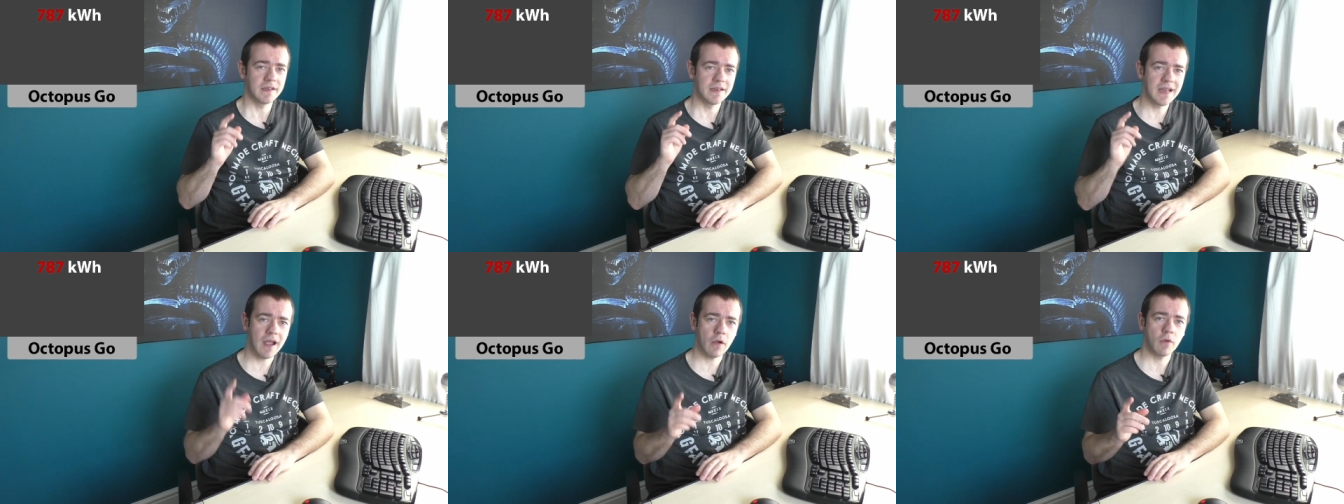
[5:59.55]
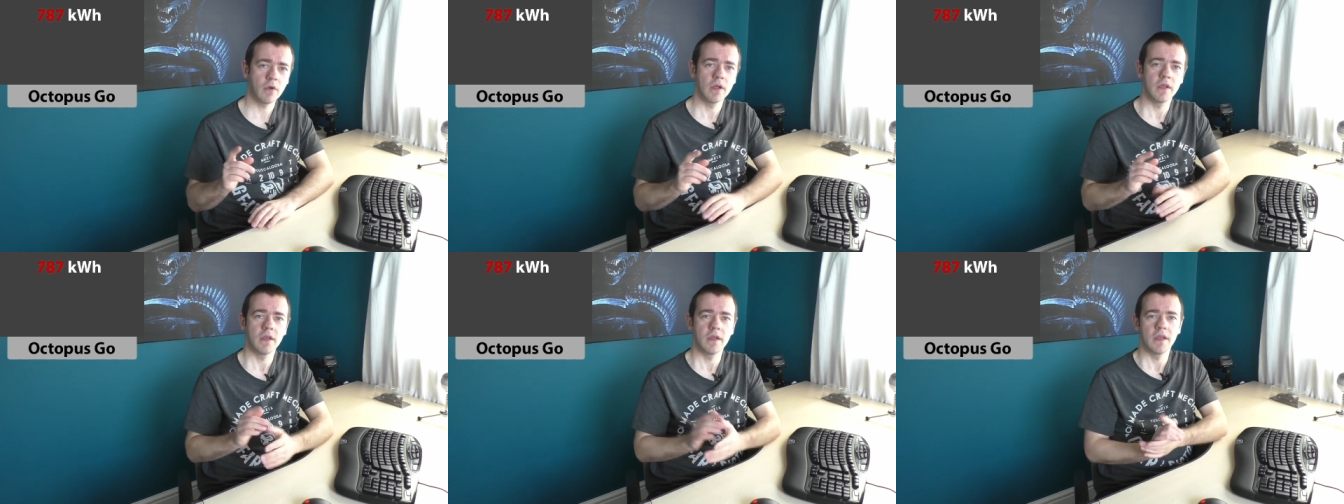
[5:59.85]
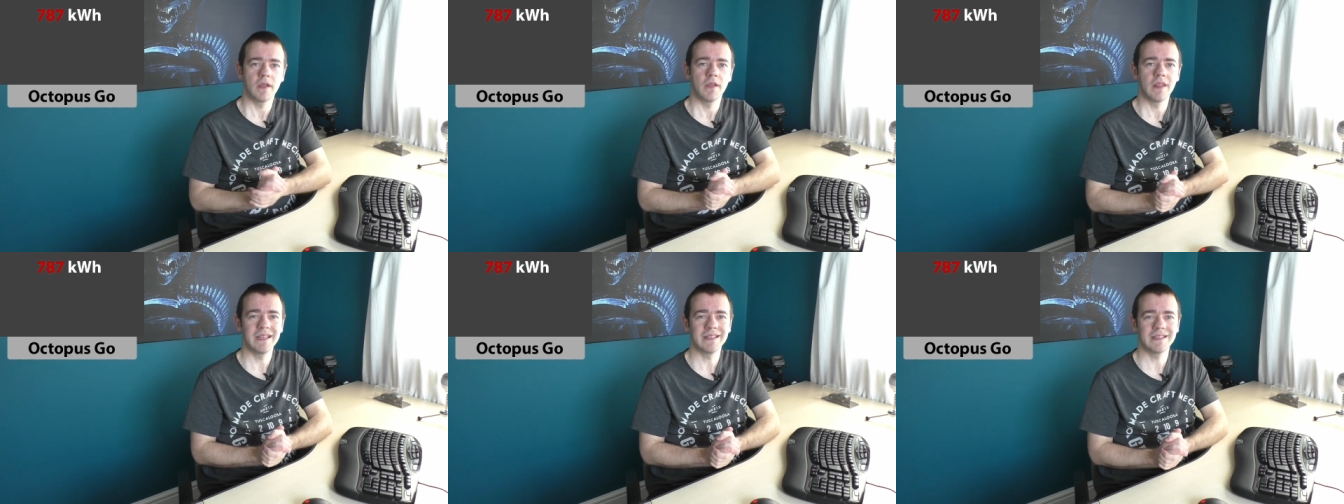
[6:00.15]
Now,
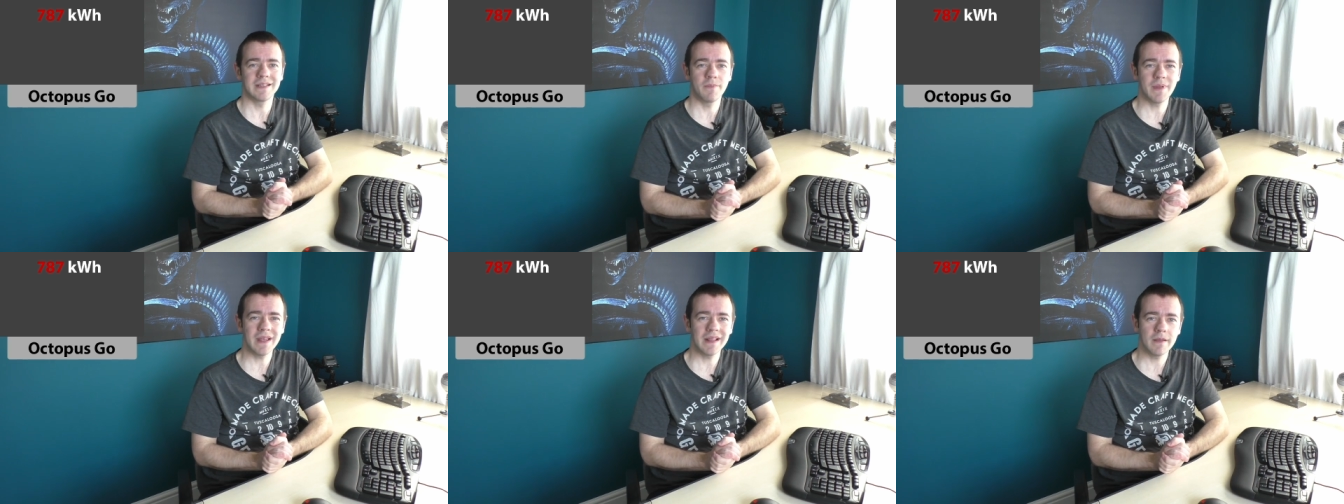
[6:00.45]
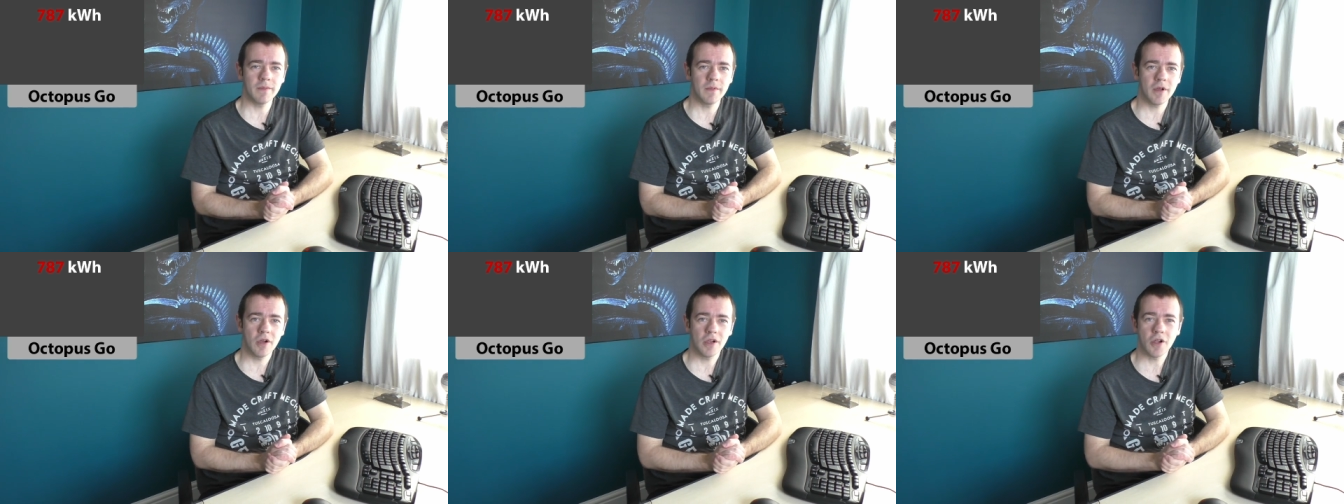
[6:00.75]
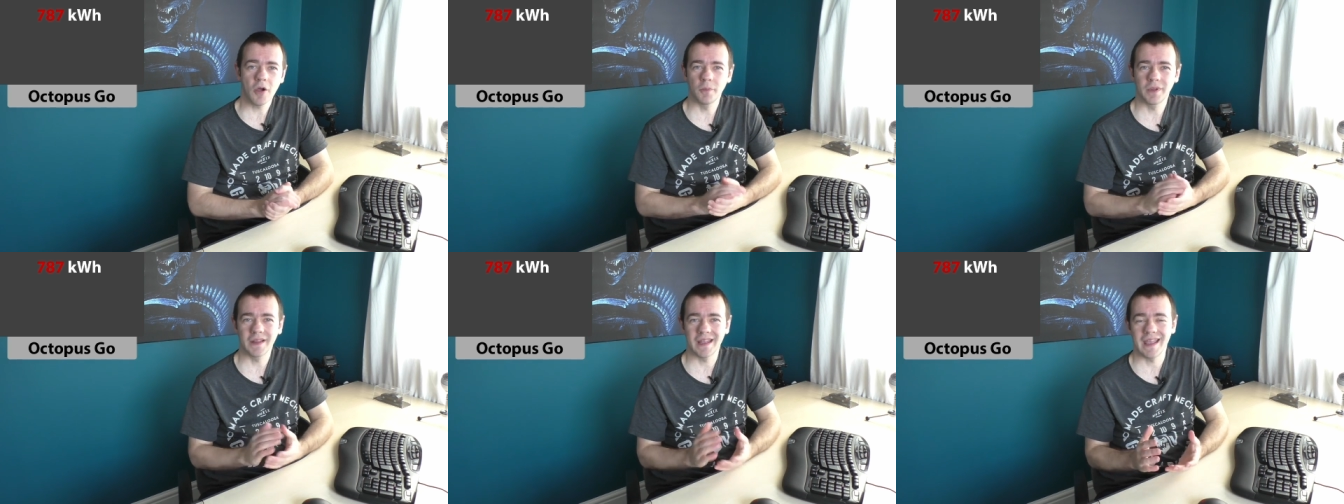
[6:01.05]
it's a bit more
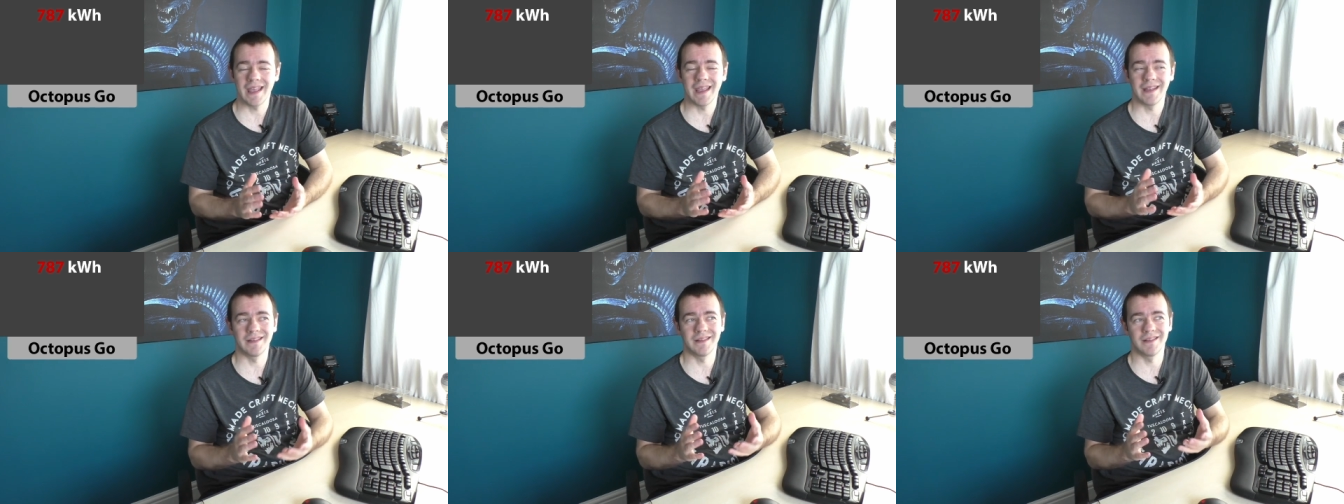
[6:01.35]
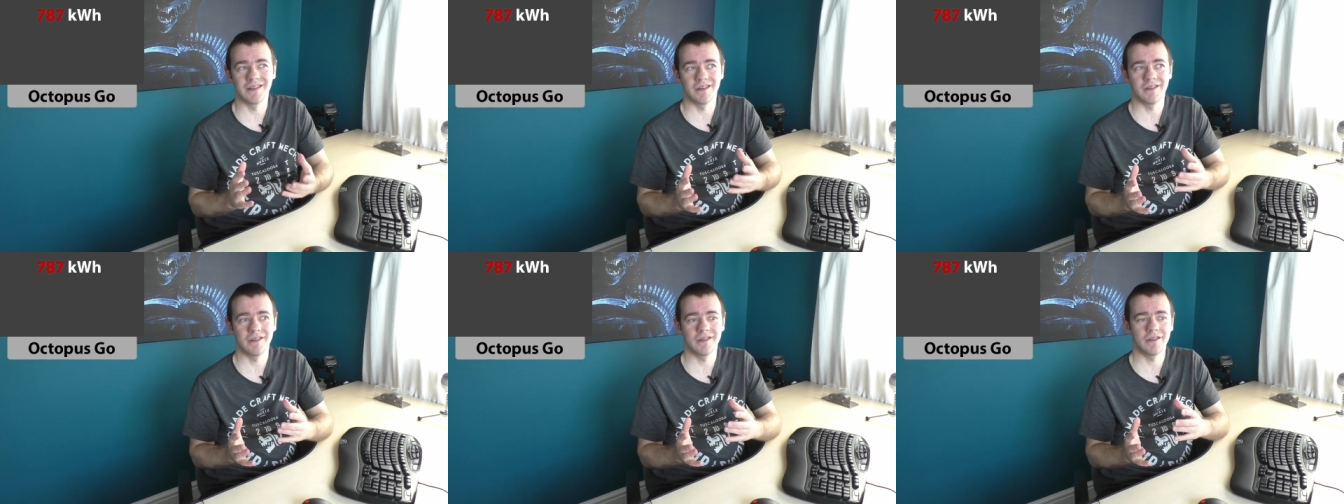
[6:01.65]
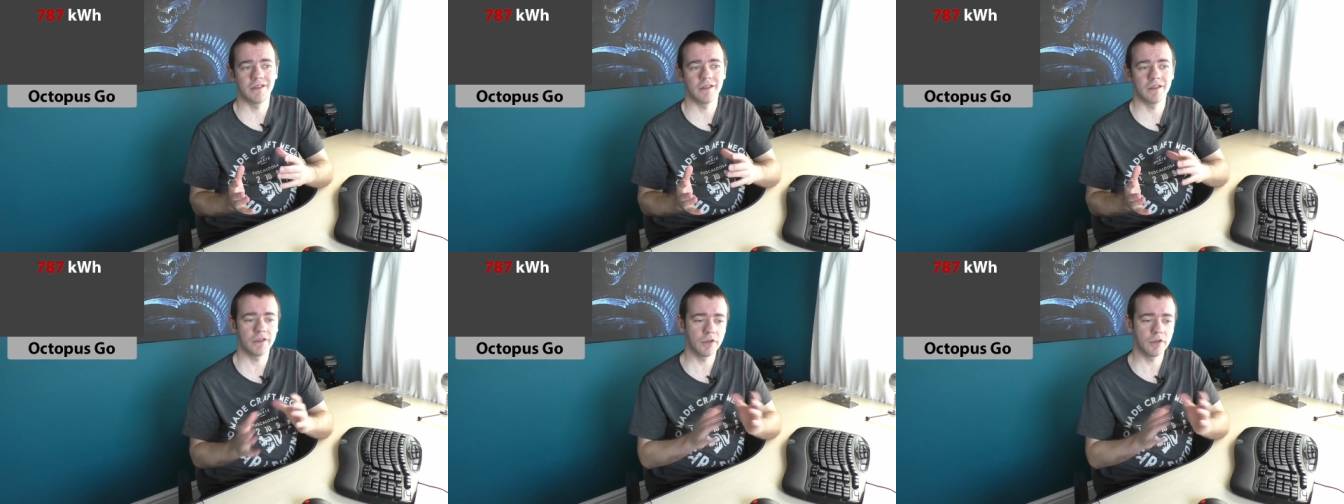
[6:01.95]
complicated than uh,